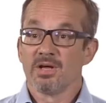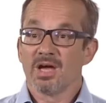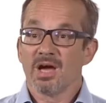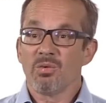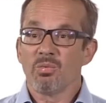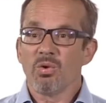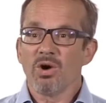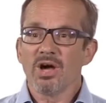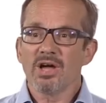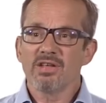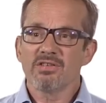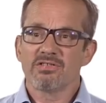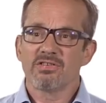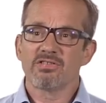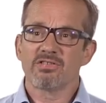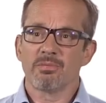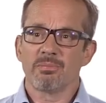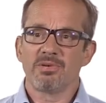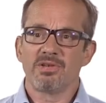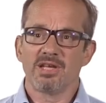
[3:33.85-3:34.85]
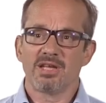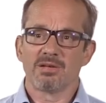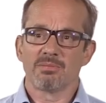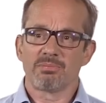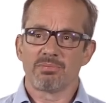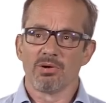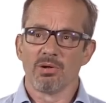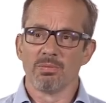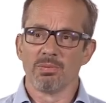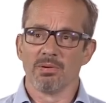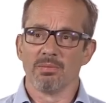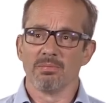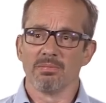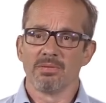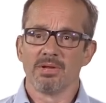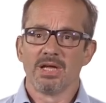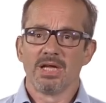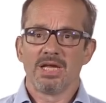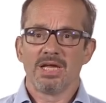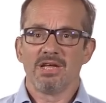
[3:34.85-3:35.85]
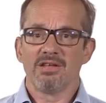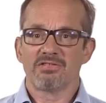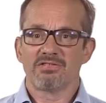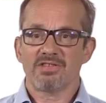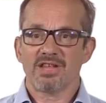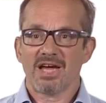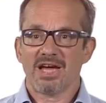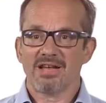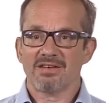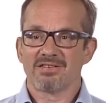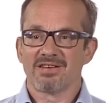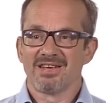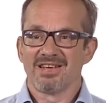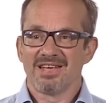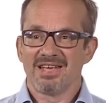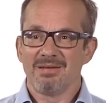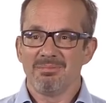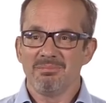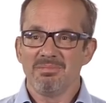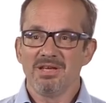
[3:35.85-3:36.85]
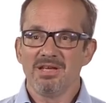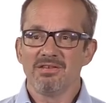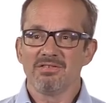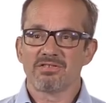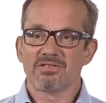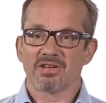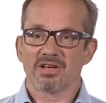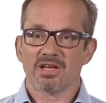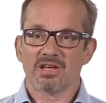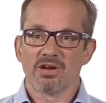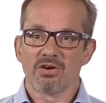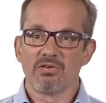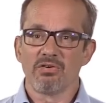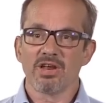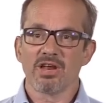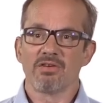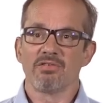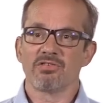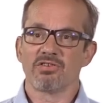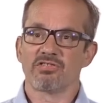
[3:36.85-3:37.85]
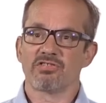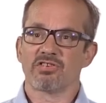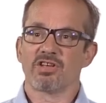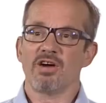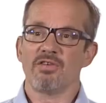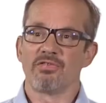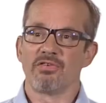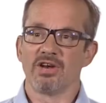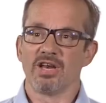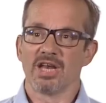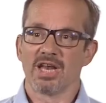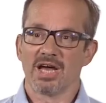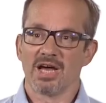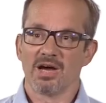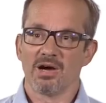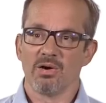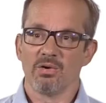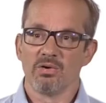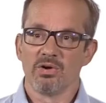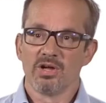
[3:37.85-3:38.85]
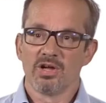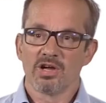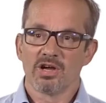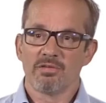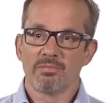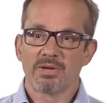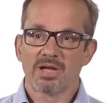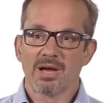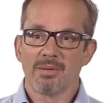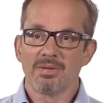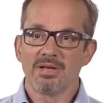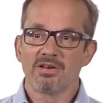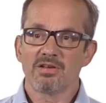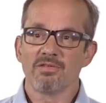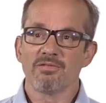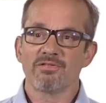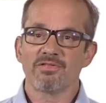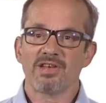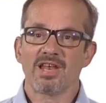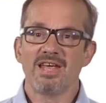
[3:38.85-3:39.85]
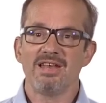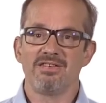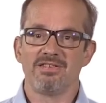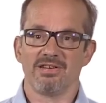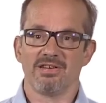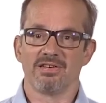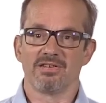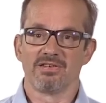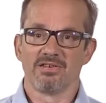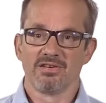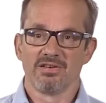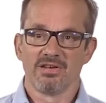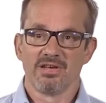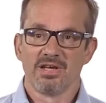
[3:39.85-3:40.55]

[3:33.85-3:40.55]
And why is this a particular problem? Is that it means that career and discovery now are becoming conflated.